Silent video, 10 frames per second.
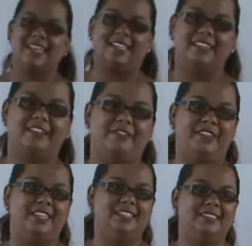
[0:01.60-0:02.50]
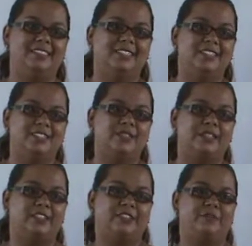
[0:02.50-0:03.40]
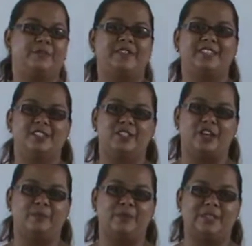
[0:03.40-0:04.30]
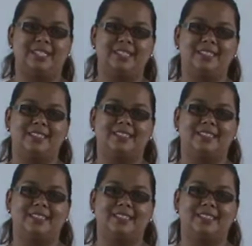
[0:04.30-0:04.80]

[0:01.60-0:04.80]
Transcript: Amanda Hafiz, student of Professor John Moses.